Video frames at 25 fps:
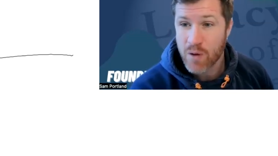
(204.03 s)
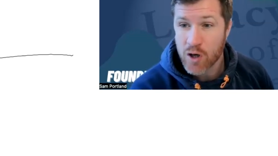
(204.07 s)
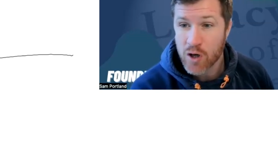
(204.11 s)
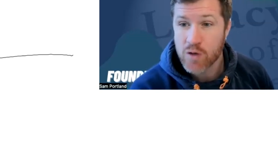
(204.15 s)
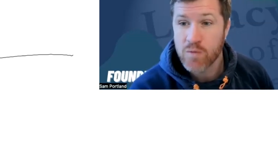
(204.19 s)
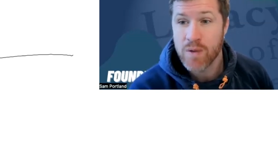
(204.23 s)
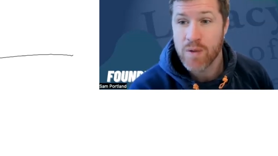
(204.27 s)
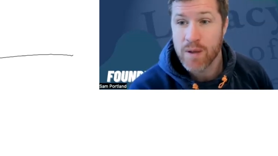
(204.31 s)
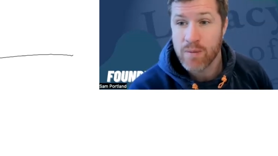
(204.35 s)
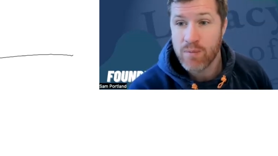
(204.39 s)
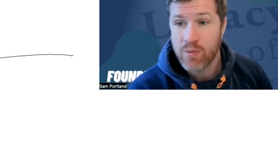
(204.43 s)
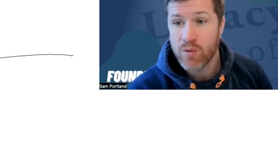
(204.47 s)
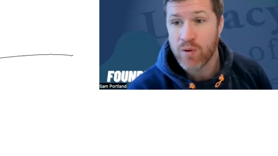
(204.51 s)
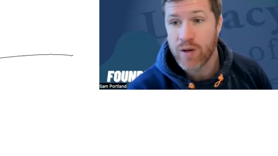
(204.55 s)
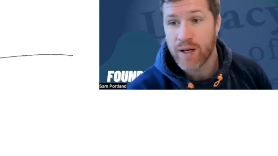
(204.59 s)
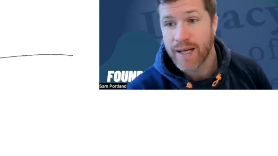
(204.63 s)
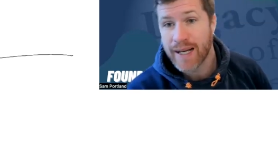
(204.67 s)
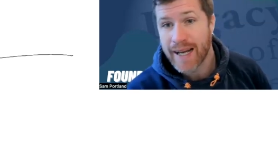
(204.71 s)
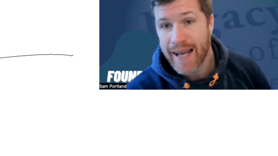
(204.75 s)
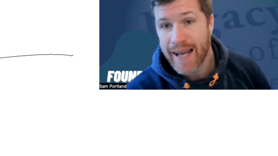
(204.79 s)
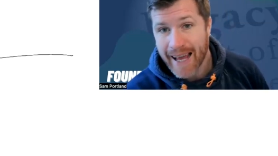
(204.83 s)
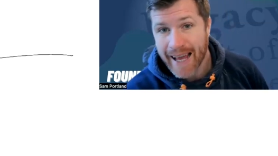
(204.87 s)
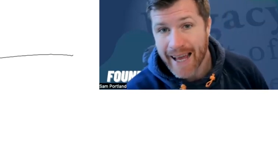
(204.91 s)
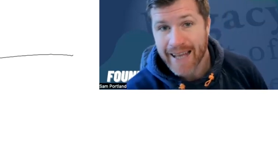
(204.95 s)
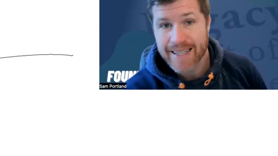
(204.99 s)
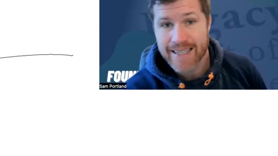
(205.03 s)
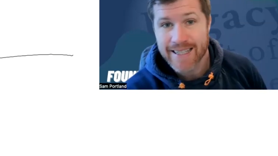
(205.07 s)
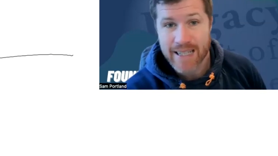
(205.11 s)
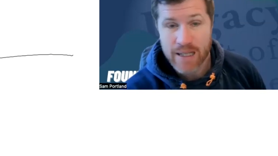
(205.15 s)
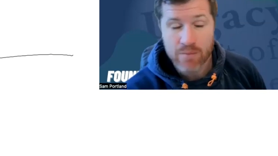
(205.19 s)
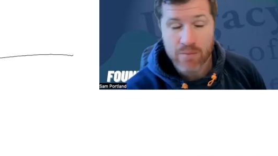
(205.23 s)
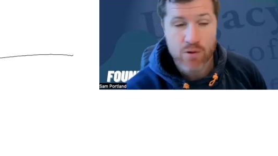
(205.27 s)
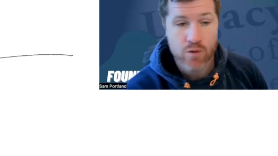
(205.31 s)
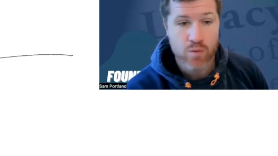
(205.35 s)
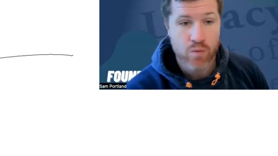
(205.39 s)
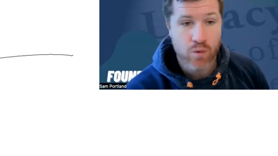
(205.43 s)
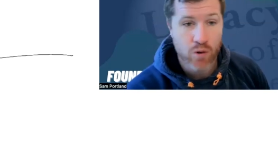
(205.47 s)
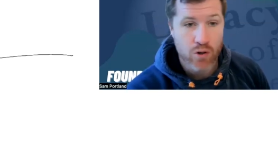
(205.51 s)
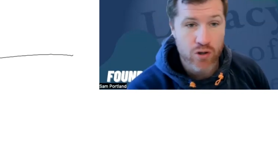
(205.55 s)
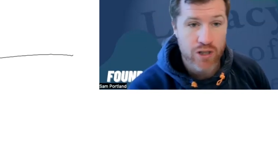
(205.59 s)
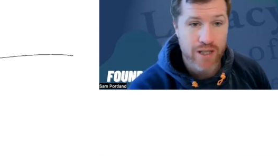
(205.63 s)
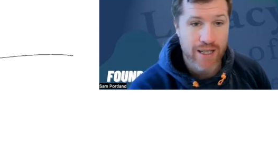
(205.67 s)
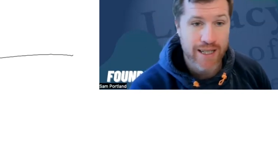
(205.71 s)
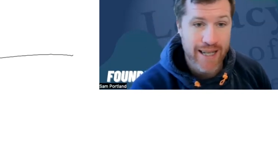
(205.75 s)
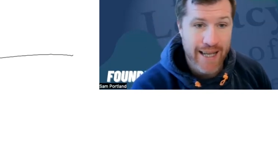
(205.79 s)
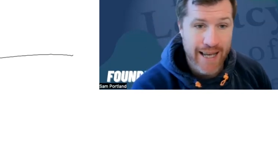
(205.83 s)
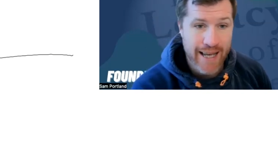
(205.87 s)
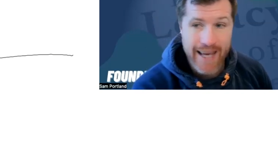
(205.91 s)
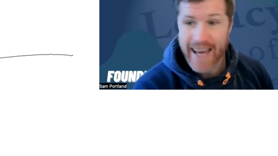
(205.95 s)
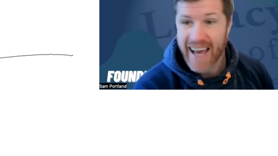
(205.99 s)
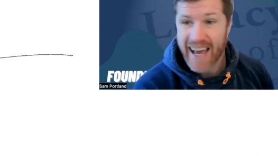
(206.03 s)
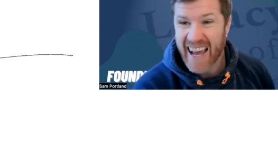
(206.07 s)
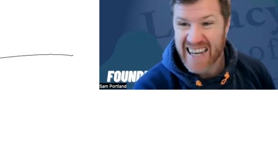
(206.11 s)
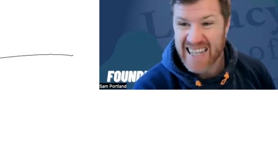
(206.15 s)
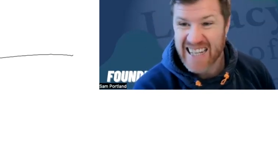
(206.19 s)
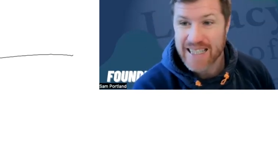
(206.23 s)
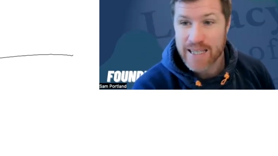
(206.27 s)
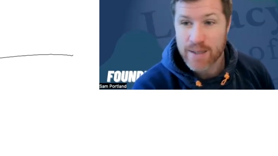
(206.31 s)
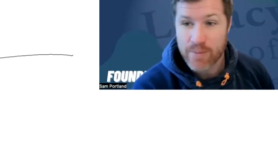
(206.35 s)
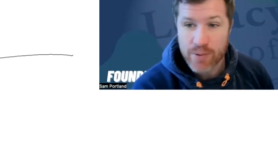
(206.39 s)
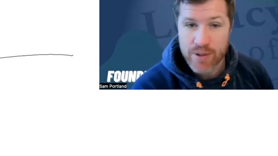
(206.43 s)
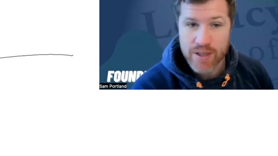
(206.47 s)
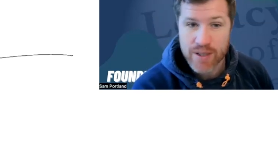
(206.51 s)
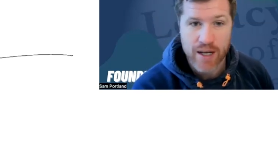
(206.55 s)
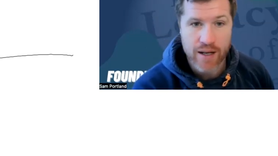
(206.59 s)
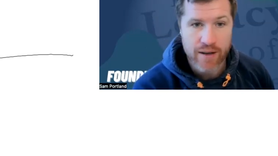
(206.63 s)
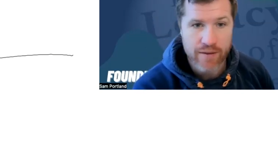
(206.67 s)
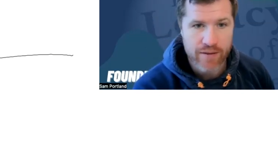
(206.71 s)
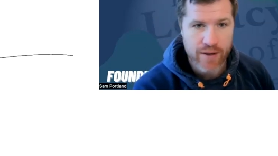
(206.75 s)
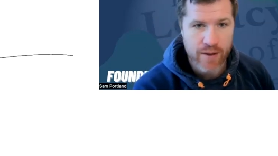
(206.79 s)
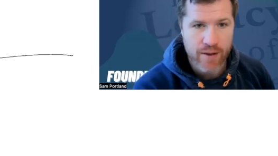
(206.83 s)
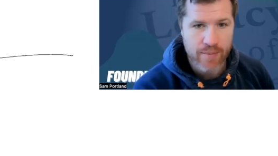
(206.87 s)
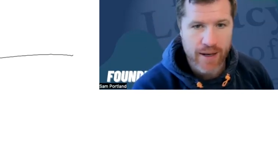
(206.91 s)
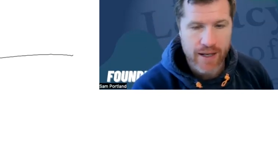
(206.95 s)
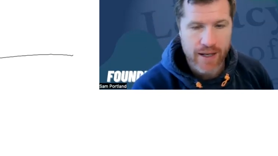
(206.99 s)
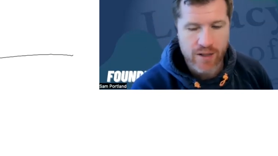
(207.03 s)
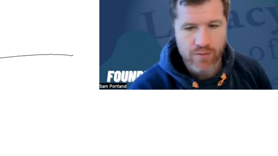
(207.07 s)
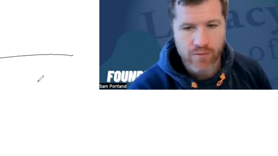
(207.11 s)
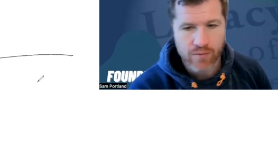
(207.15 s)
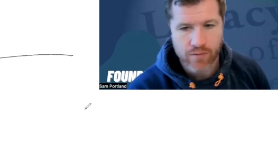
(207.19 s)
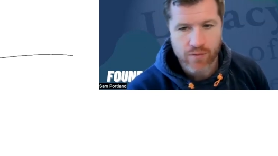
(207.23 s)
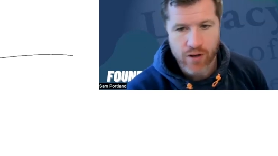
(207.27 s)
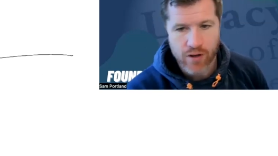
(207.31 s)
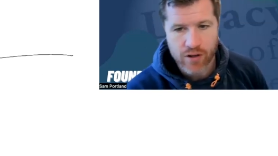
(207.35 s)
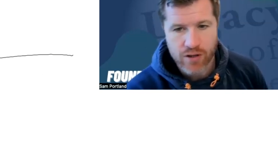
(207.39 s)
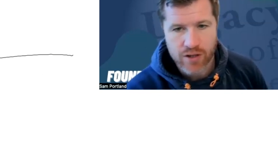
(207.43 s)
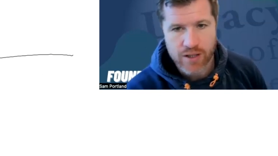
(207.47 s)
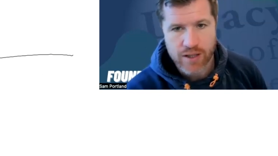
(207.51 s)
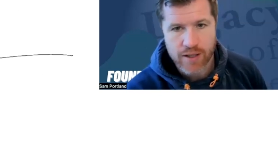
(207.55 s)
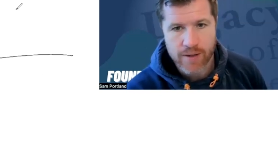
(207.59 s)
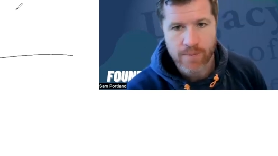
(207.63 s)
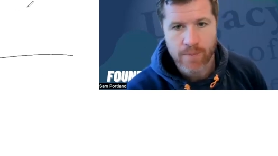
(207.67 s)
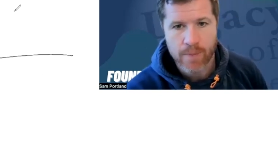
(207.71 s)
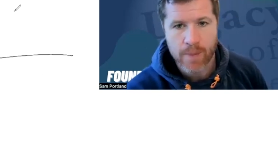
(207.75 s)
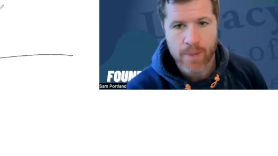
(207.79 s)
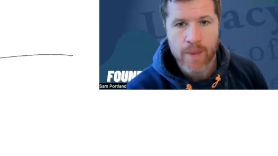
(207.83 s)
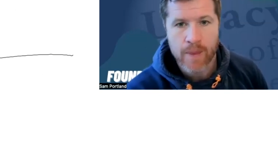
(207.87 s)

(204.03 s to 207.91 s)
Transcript: most people can hit, team sports can hit 80% of their maximum velocity.